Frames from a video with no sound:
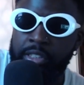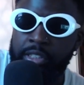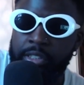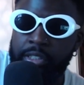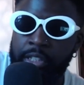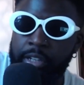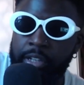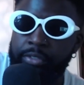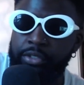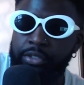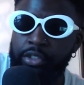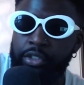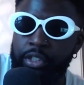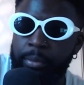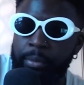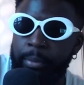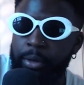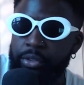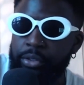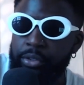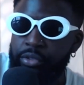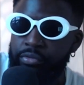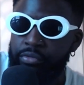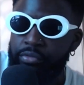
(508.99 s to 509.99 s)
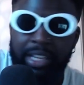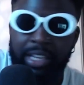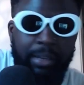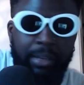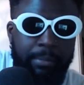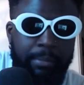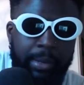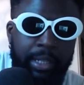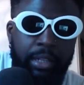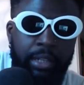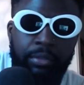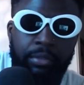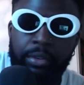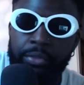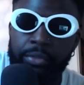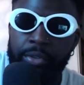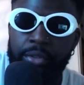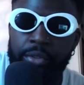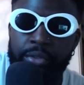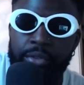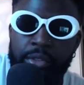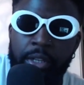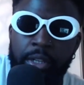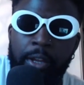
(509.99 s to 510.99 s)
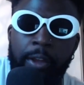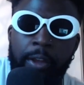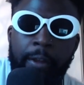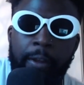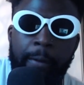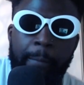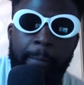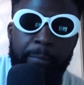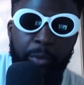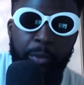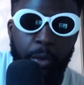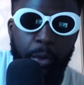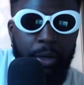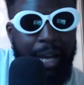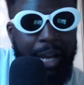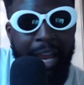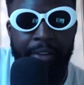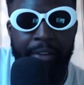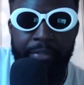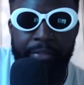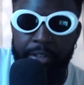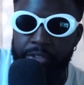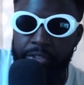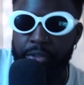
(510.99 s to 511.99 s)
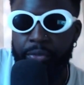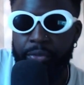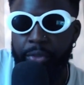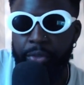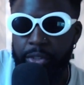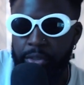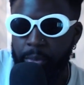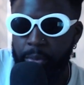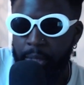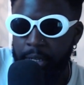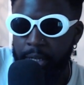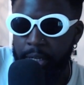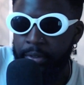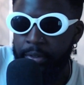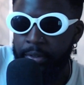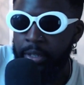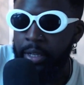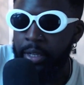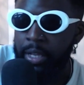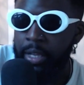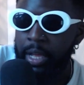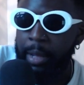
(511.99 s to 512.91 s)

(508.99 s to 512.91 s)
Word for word: gives you the most recommended reviews or average reviews, whatever.